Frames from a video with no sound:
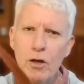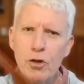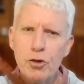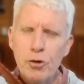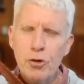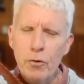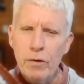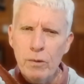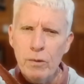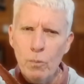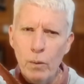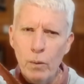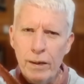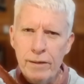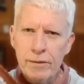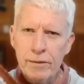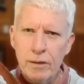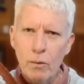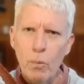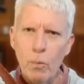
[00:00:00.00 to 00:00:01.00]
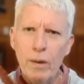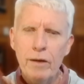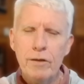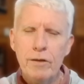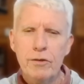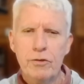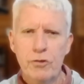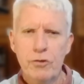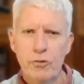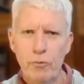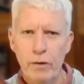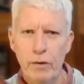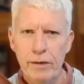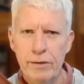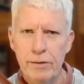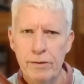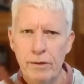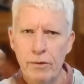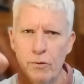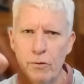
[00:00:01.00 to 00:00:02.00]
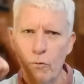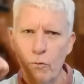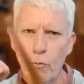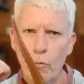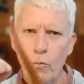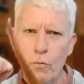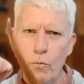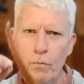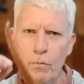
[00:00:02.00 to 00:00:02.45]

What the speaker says: During winter, when it's stressed and the